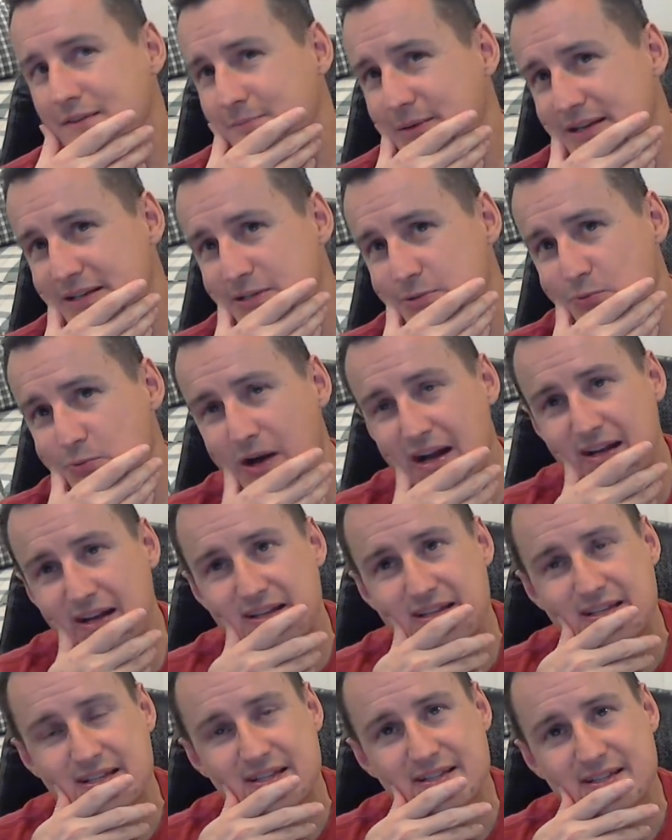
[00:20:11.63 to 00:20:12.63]
Best
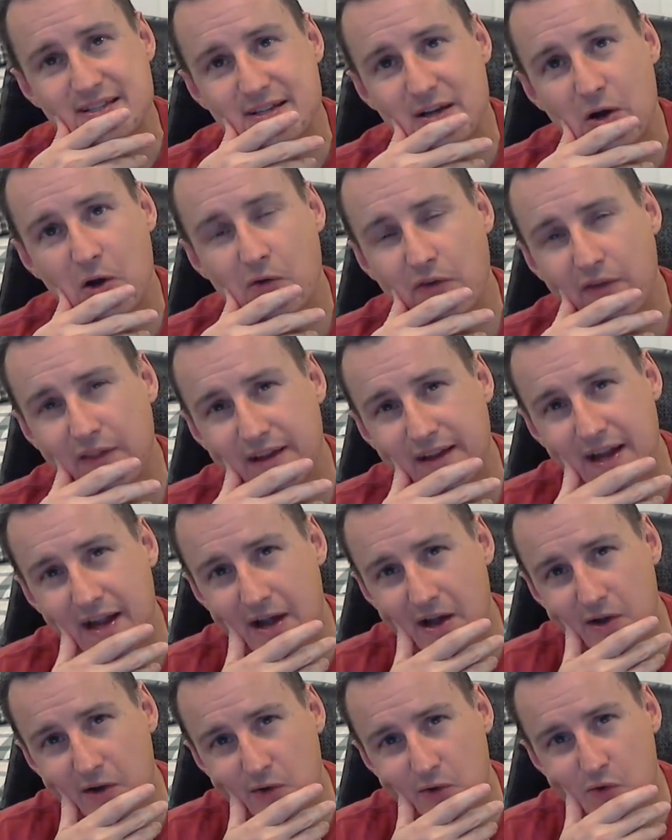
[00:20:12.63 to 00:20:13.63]
waxes. Over the
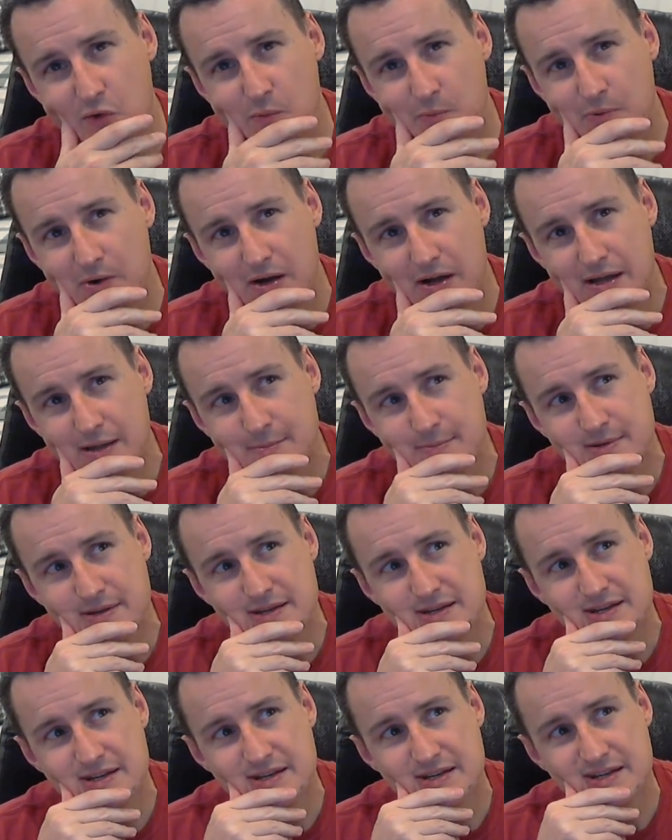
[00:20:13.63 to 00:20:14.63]
counter would probably
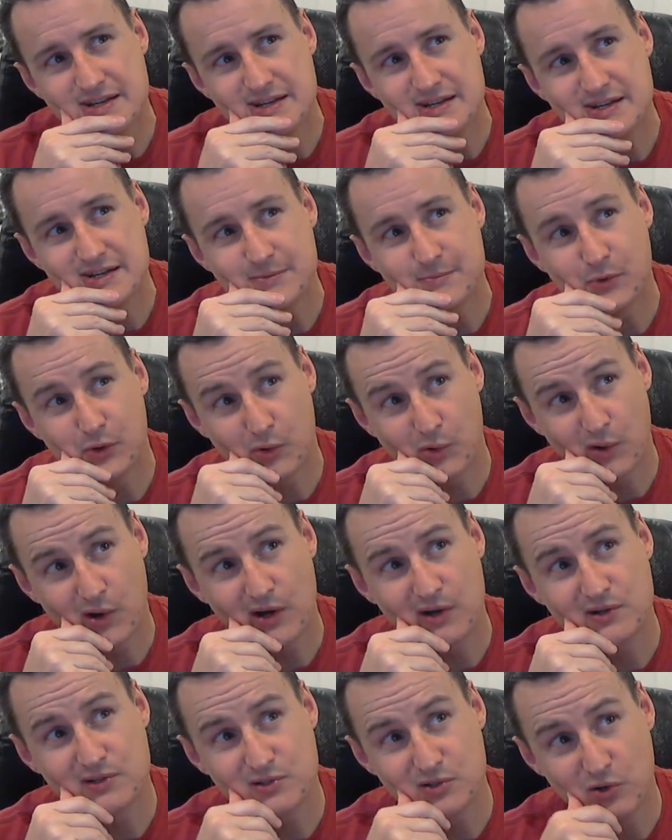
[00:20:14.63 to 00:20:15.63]
be
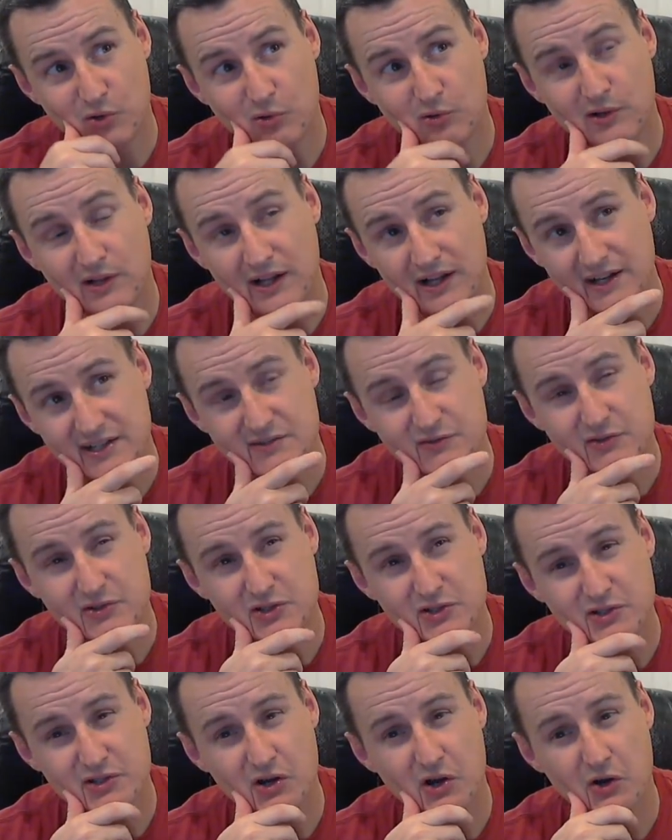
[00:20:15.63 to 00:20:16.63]
Meguiar's Gold Class,
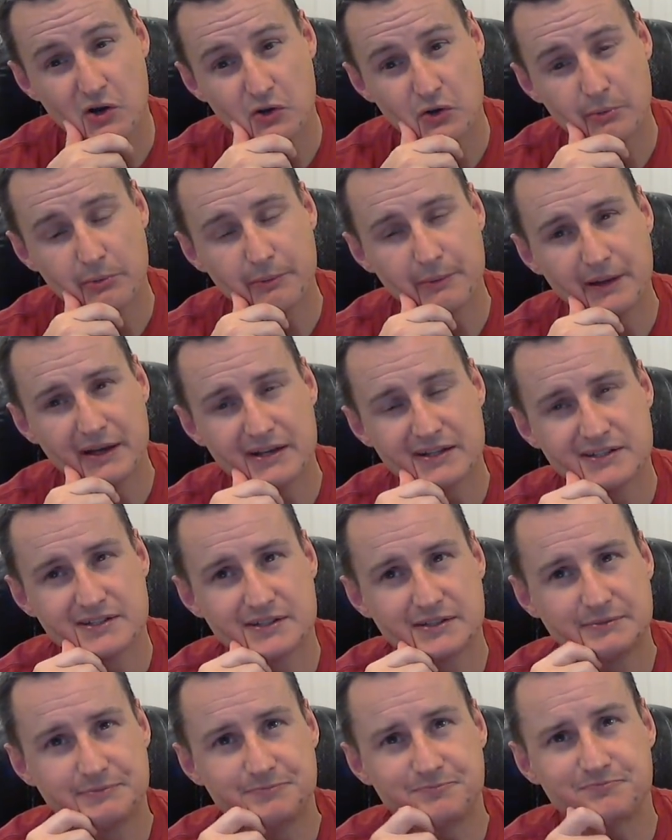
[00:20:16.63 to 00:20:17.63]
which is carnauba
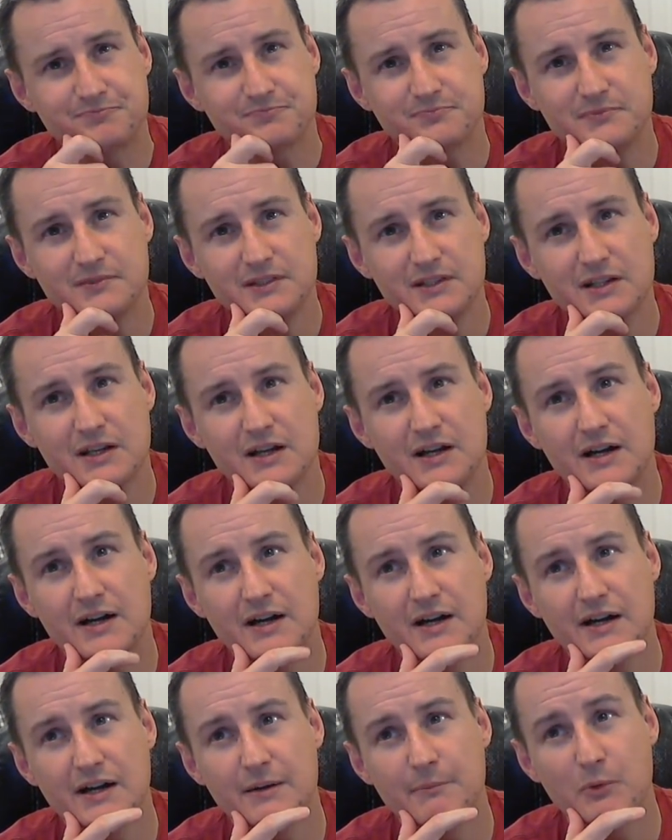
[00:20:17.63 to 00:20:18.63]
based.
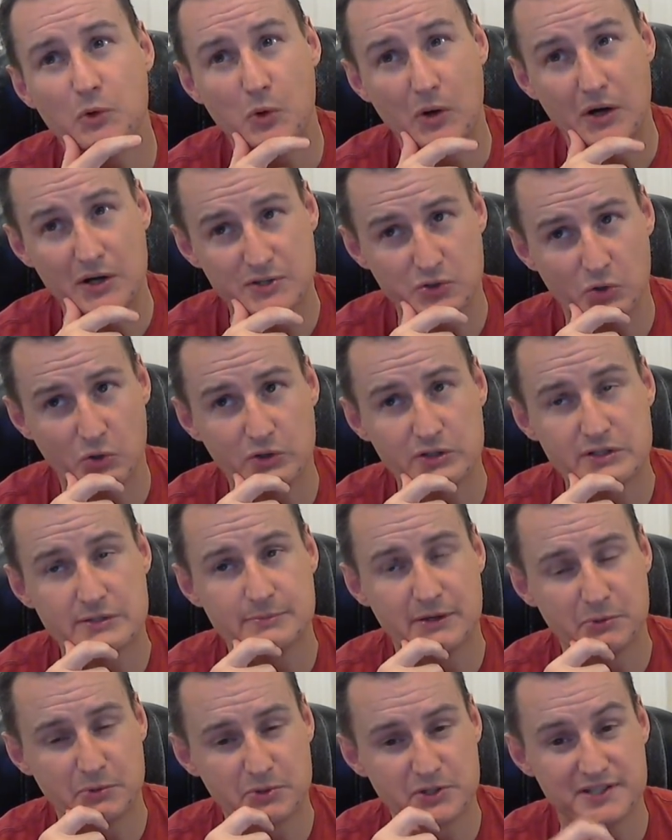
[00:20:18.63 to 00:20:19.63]
Meguiar's
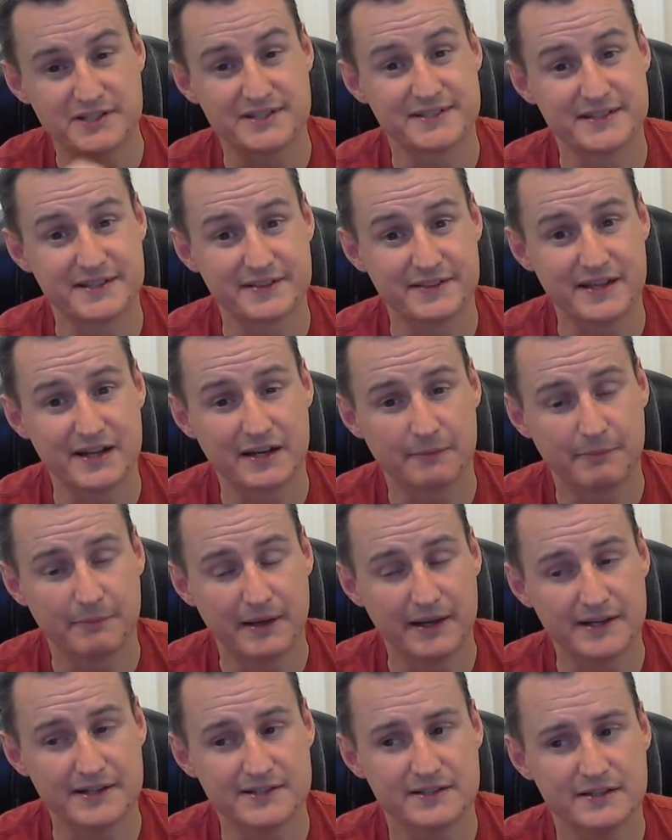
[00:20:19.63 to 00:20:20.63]
Ultimate, which is synthetic
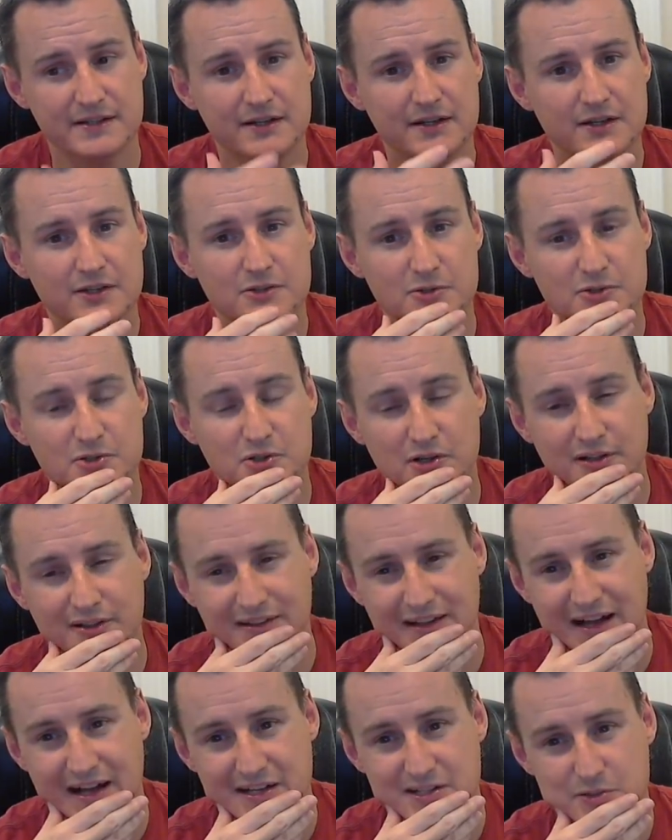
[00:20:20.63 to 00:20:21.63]
base, so it's going to
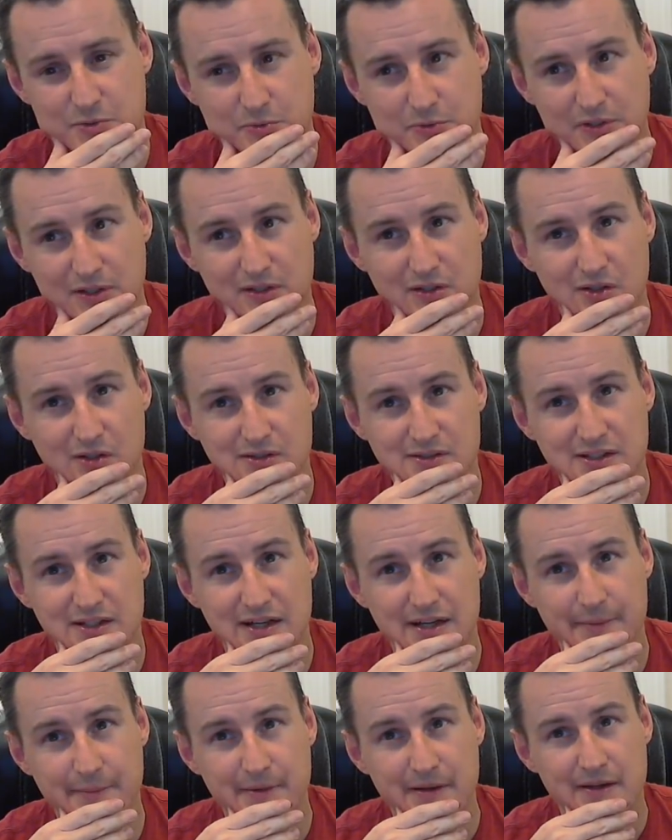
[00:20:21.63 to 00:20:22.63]
last a really long
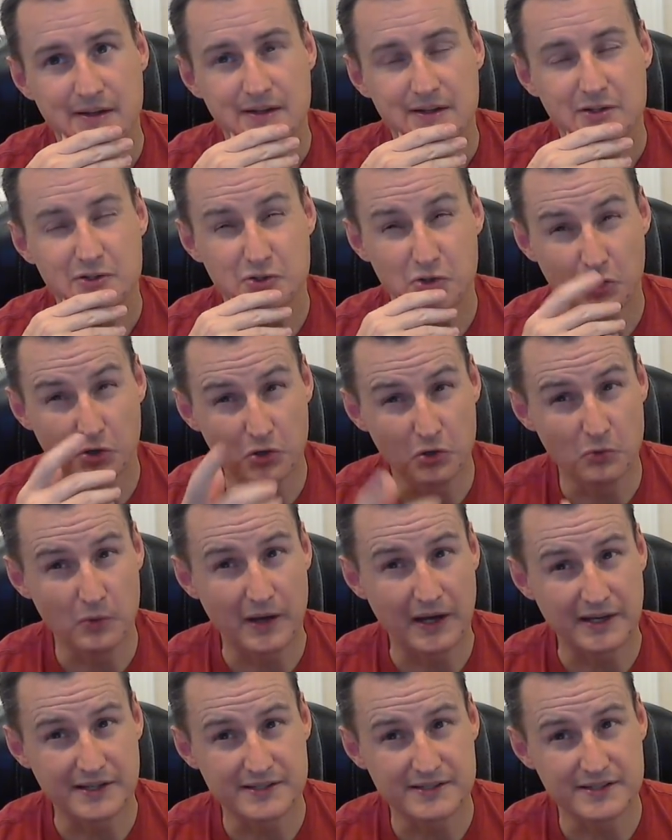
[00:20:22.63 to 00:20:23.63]
time. Turtle
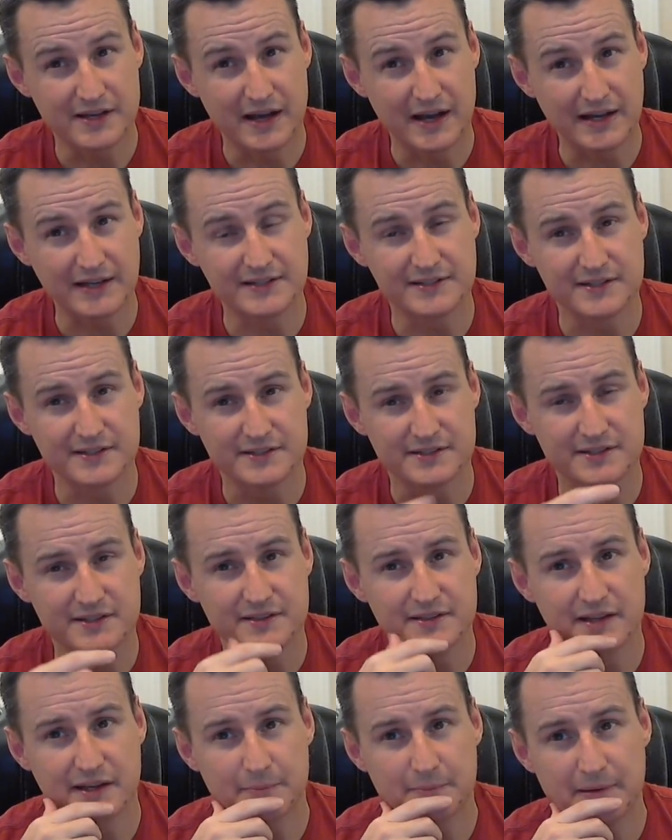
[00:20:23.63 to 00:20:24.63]
Wax Ice is
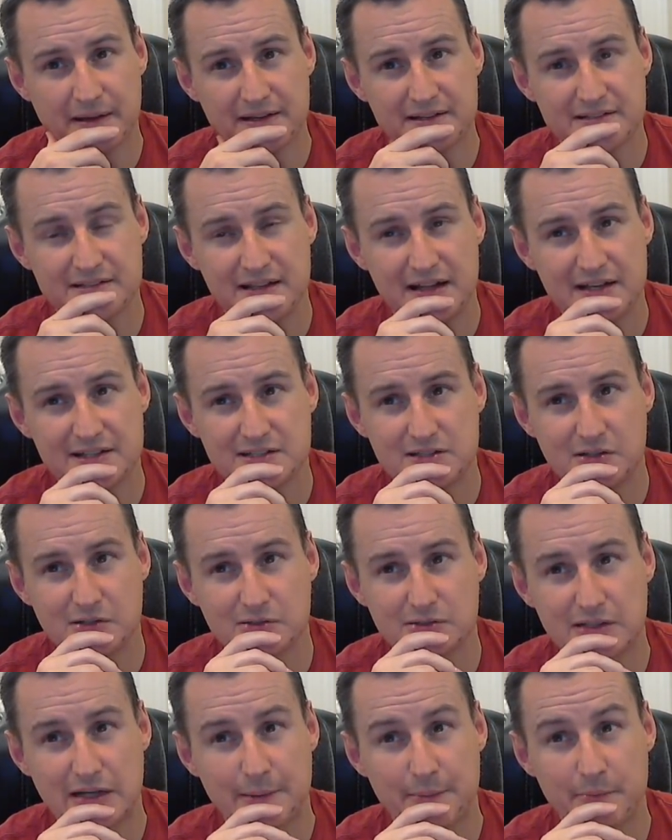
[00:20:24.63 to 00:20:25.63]
synthetic base, lasts a
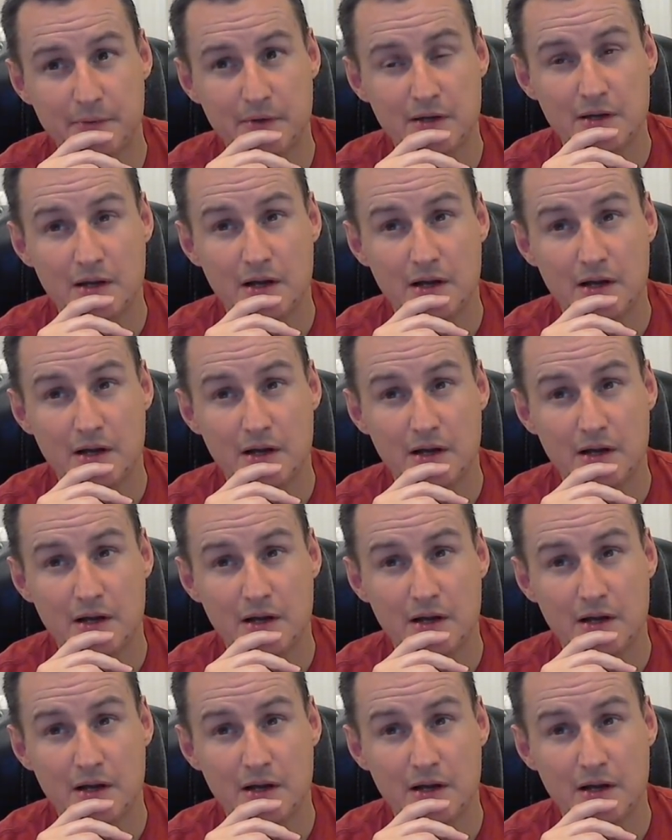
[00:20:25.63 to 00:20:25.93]
long time.